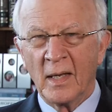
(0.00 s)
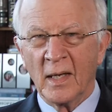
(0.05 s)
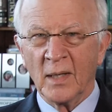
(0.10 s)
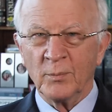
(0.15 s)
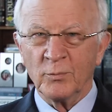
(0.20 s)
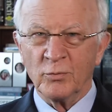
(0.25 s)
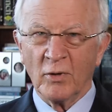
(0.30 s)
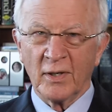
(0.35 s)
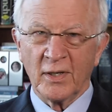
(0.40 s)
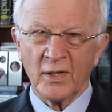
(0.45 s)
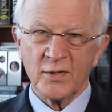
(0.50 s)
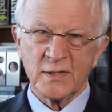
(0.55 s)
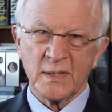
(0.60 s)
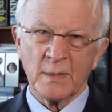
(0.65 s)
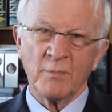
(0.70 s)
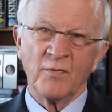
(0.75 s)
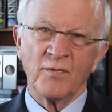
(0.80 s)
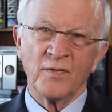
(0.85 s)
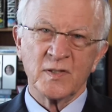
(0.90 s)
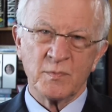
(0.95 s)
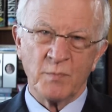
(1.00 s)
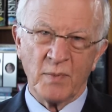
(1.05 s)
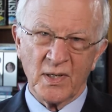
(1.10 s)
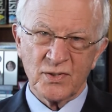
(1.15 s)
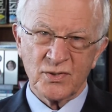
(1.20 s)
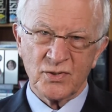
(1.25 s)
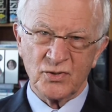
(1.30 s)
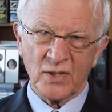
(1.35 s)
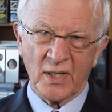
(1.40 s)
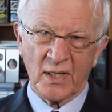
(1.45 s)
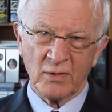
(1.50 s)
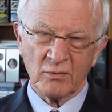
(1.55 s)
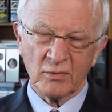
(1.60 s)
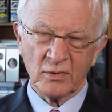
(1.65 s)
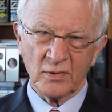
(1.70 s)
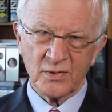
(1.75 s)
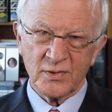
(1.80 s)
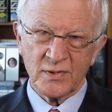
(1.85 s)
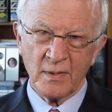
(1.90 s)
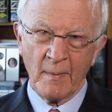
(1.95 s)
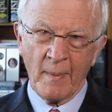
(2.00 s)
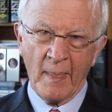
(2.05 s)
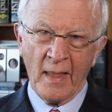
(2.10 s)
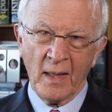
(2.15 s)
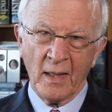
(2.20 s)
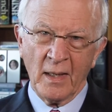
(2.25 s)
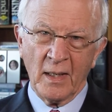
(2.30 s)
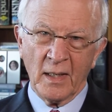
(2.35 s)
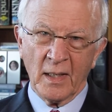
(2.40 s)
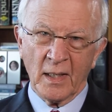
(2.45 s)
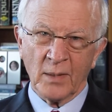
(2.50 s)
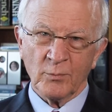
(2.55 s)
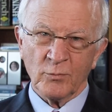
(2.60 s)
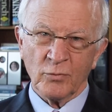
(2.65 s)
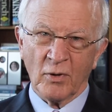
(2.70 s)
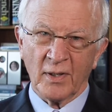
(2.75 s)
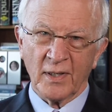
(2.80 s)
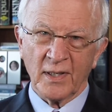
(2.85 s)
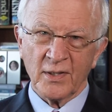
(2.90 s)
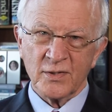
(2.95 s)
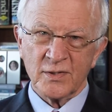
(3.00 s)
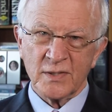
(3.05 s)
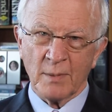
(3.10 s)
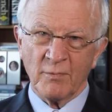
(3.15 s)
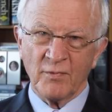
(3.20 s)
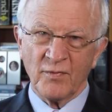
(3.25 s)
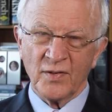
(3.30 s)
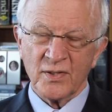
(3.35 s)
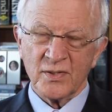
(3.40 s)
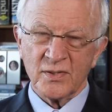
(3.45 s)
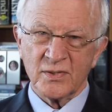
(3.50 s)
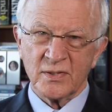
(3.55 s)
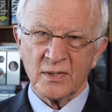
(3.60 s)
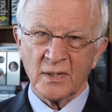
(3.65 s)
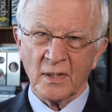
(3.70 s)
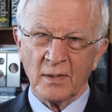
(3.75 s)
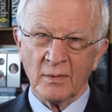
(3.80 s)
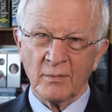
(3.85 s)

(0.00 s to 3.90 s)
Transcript: and brought in some of his best generals and brought in some of his